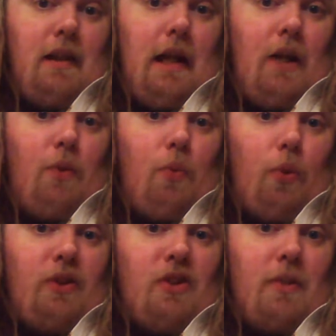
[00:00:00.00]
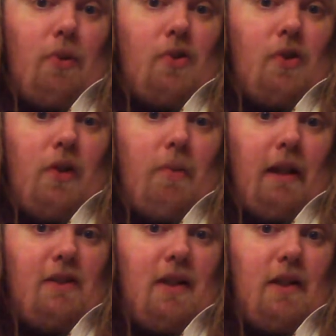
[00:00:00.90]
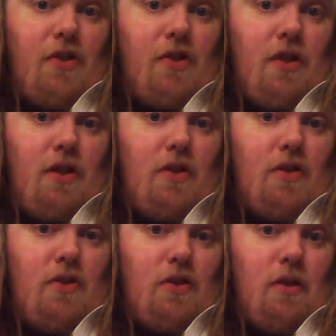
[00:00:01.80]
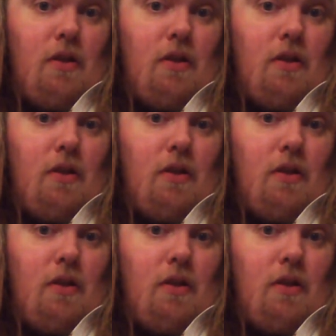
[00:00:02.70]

water symbols on the backs of their shirts,